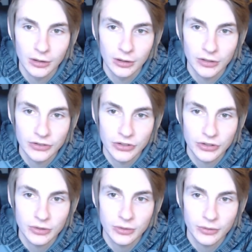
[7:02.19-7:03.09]
1,
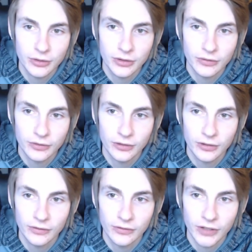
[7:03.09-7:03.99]
2, 3,
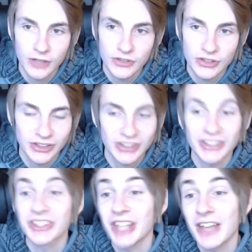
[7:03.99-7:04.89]
4, 5, 6,
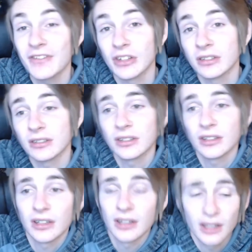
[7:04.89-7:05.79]
7,
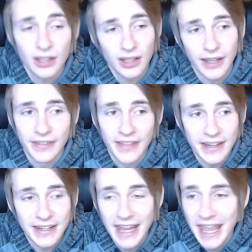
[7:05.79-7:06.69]
and
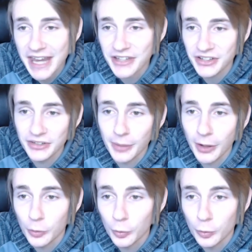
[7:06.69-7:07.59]
then 8 in
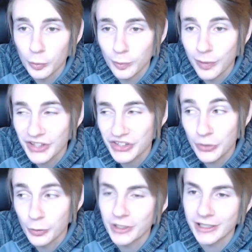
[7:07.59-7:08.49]
about less
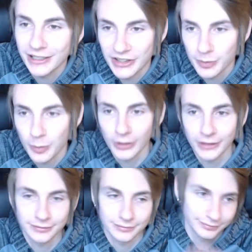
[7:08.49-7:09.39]
than a week at this point.